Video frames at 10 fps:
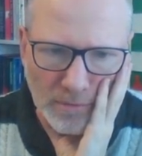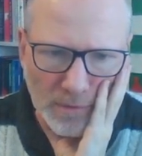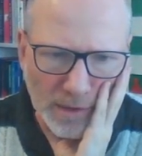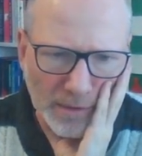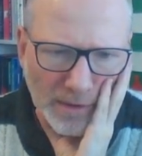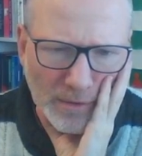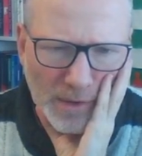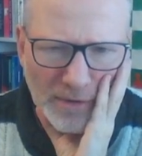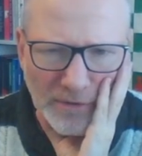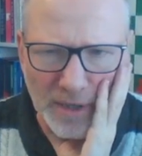well, you
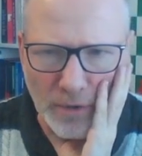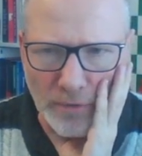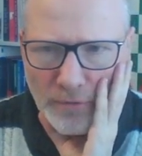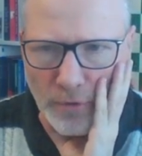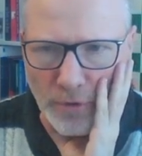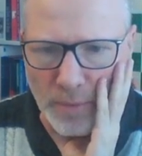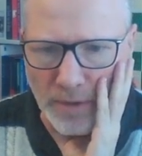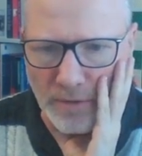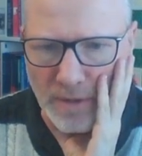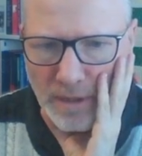can't take, of course,
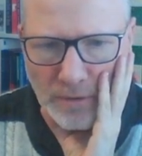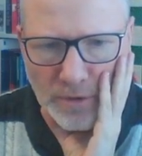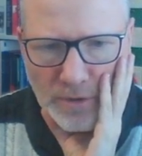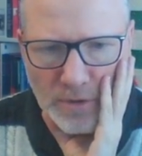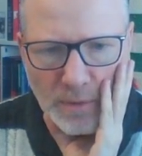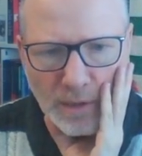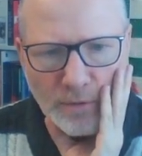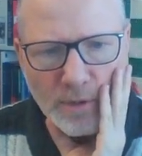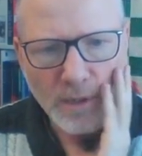because then you just simply lose the